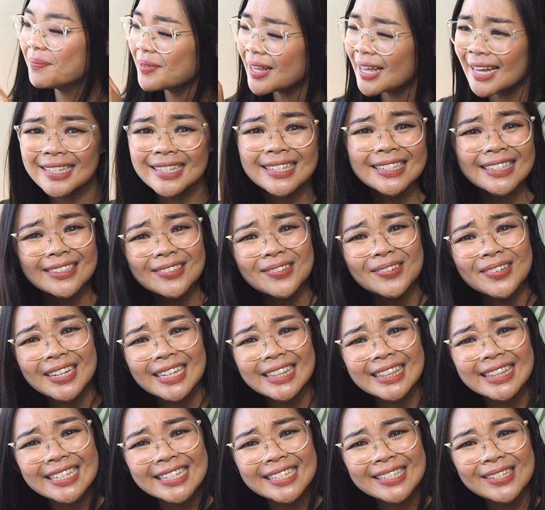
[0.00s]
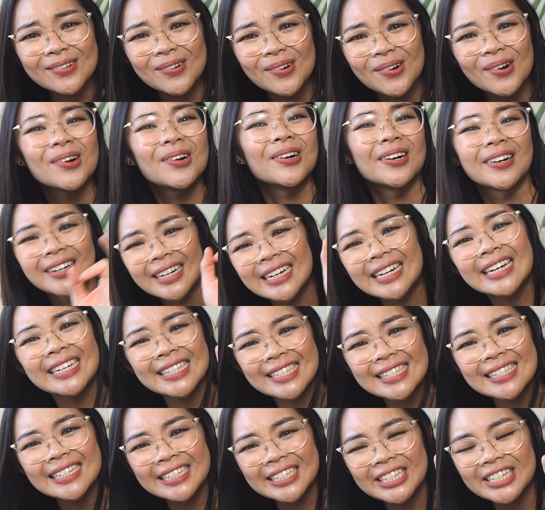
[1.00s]
Plus, look at this score.
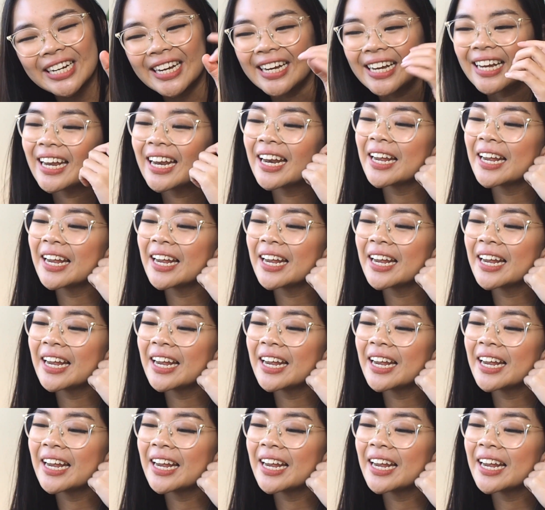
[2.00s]
It's legit.